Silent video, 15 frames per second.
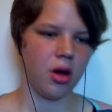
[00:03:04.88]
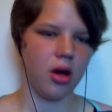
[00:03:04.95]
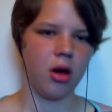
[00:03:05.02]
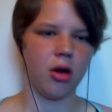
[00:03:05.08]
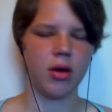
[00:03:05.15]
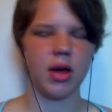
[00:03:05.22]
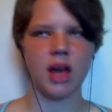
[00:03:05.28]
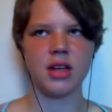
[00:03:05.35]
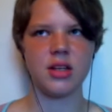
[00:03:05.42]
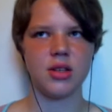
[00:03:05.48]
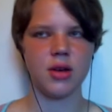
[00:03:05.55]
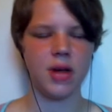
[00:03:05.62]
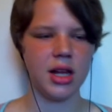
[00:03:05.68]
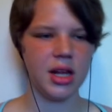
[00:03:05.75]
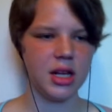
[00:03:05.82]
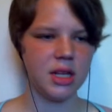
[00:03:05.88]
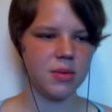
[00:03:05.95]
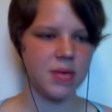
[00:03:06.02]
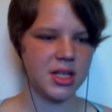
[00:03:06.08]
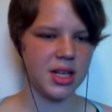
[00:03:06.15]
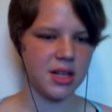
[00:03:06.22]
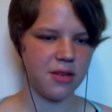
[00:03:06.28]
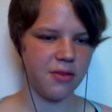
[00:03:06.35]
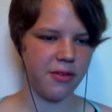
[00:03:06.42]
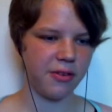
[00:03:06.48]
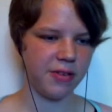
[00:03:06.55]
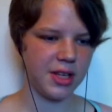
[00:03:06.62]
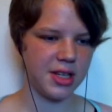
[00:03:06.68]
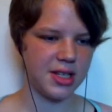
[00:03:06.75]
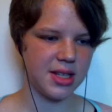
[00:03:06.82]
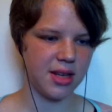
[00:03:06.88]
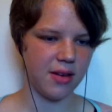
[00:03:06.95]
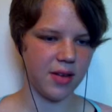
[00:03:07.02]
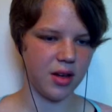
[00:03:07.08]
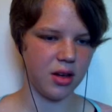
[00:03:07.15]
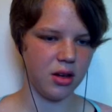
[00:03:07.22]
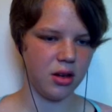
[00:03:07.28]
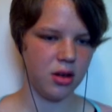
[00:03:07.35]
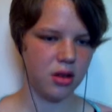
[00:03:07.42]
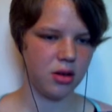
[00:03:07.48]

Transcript: Okay, so I need it to be set to 57.